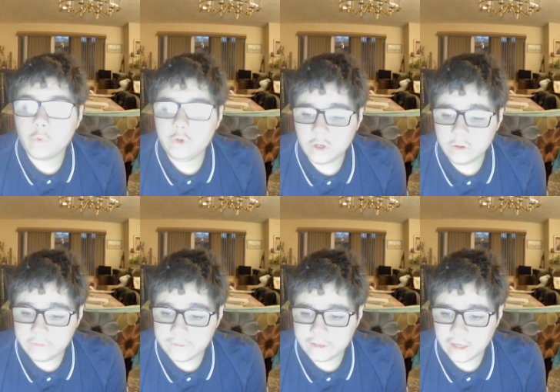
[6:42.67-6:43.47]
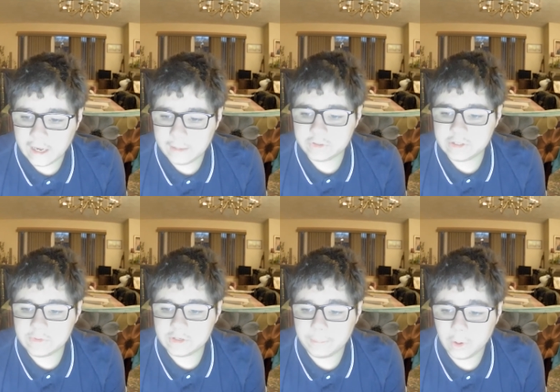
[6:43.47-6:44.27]
During that time, she was
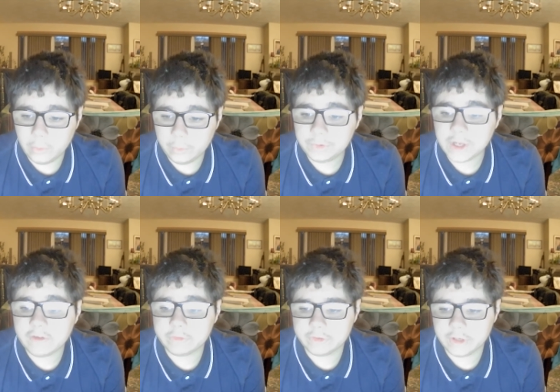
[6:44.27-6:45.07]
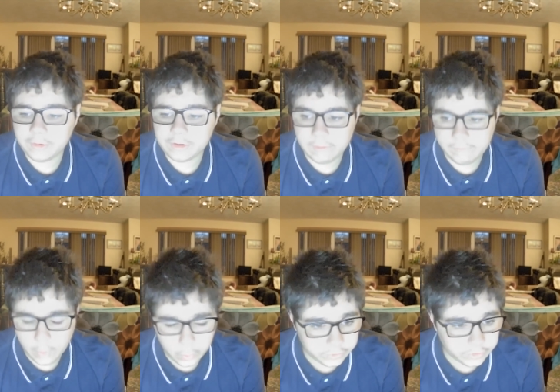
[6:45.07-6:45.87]
deposed after a series of
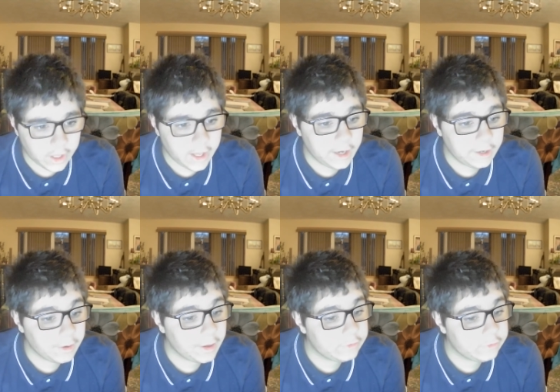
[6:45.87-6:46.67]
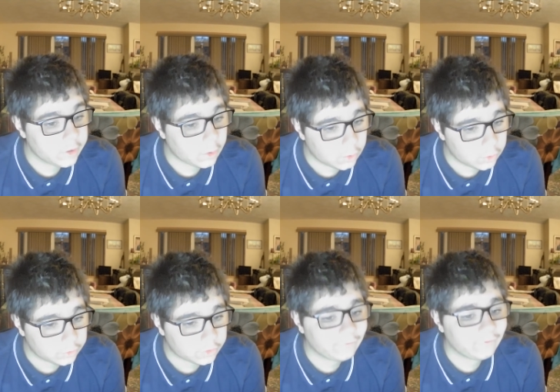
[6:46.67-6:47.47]
revolts, and Andronicus
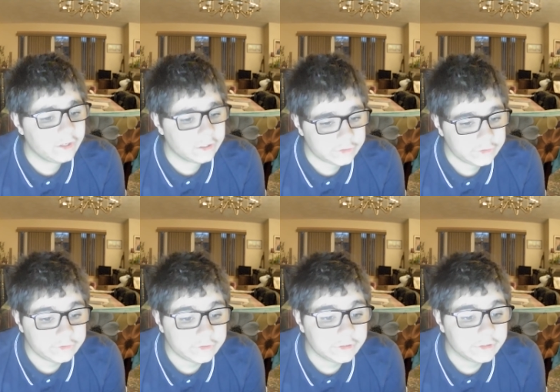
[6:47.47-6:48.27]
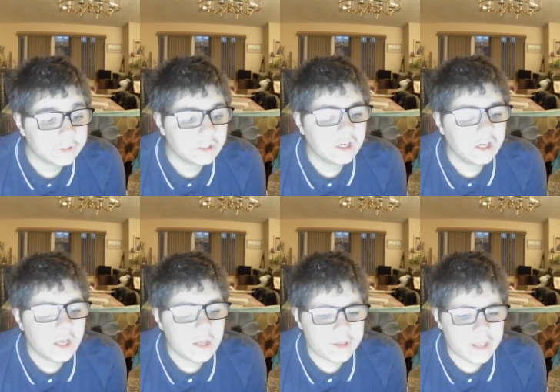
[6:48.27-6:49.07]
I
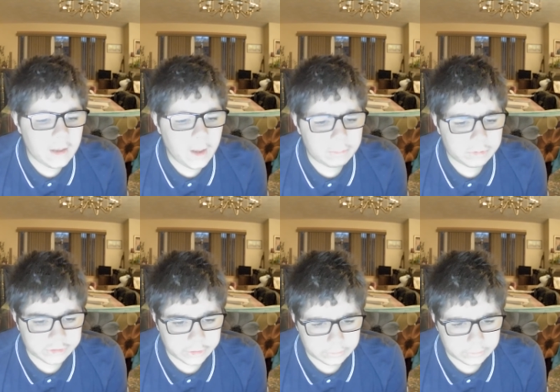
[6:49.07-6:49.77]
became emperor.